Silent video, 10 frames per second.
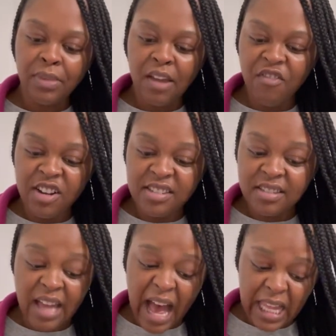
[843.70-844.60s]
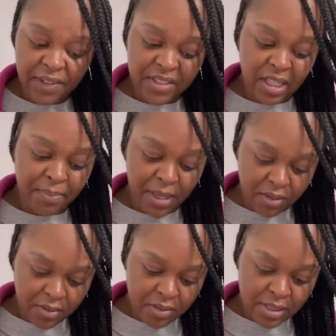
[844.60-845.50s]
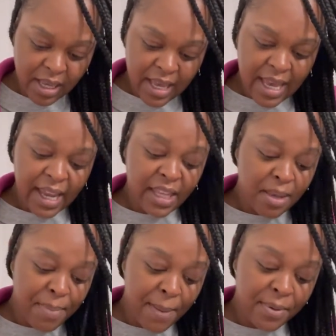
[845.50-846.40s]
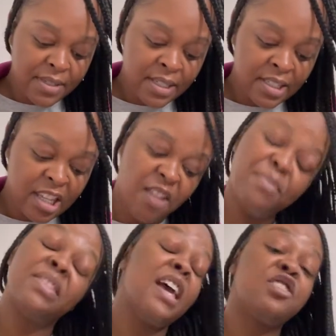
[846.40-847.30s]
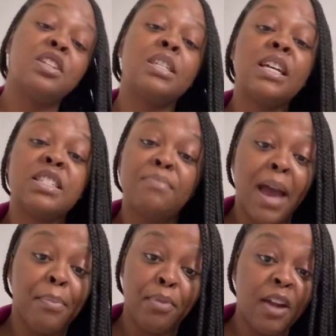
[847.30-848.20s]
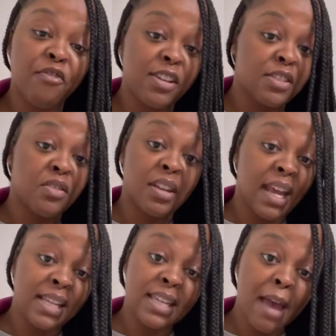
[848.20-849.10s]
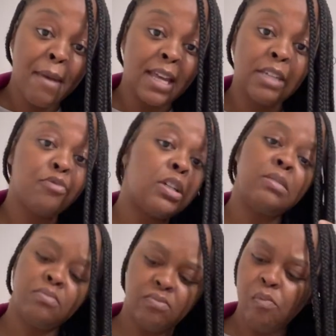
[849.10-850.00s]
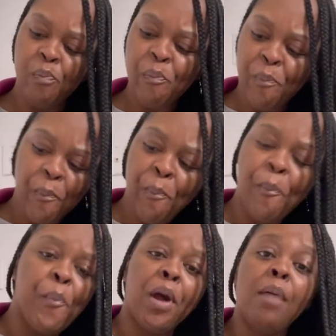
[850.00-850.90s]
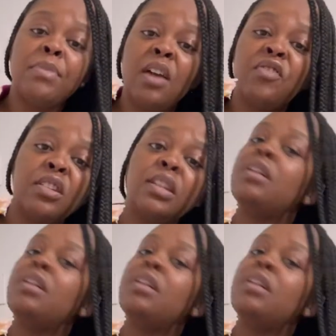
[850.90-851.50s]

versus the olives and the pickles and the peppers and stuff. But that's just cause my preference. So the next time I get one, I'm definitely